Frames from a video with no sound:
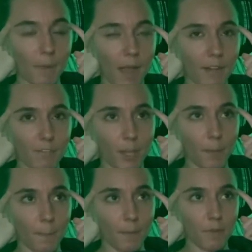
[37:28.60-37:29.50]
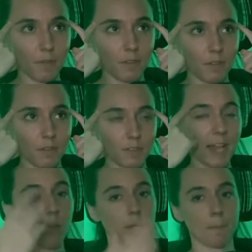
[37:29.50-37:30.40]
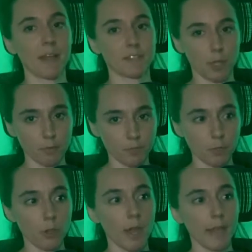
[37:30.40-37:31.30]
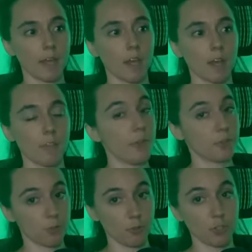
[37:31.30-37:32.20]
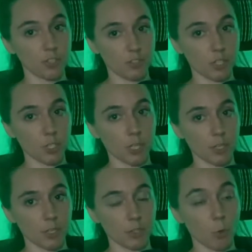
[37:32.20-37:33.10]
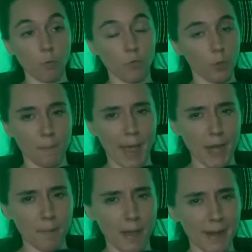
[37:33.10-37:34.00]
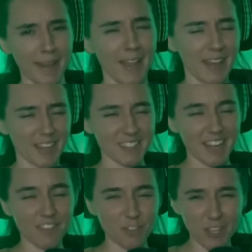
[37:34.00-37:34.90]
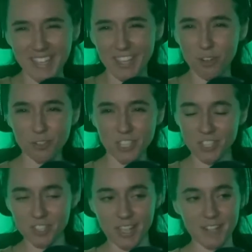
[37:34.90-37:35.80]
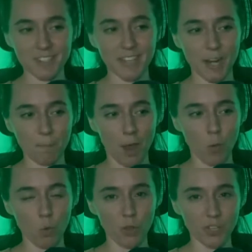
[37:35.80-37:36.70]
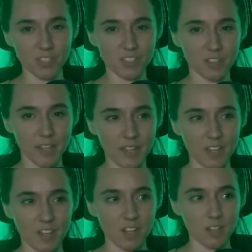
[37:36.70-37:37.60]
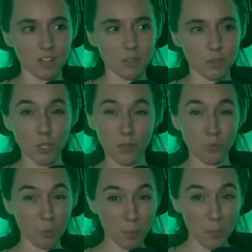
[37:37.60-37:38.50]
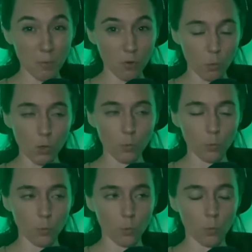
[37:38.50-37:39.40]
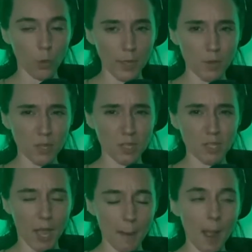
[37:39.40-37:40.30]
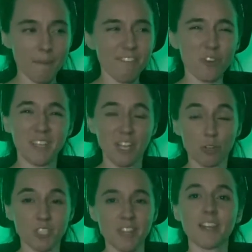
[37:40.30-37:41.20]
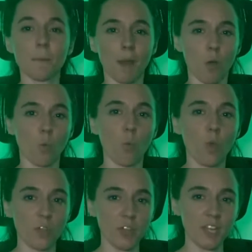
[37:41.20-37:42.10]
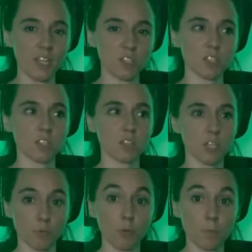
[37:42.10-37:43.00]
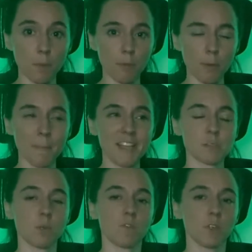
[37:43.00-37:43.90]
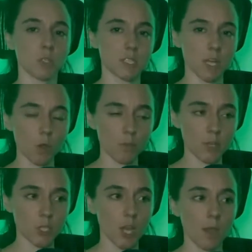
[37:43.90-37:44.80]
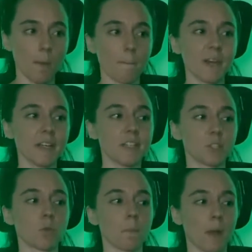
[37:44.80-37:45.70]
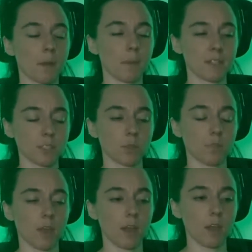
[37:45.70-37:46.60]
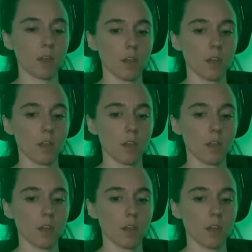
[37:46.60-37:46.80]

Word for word: of like telling myself too, like, this is your decision. Don't feel bad about it. Cause I feel like guilty in a sense that I'm not willing to like live with people or work. Like I feel guilty that I'm not willing to live with people. It makes me feel selfish, but I need to remind myself that,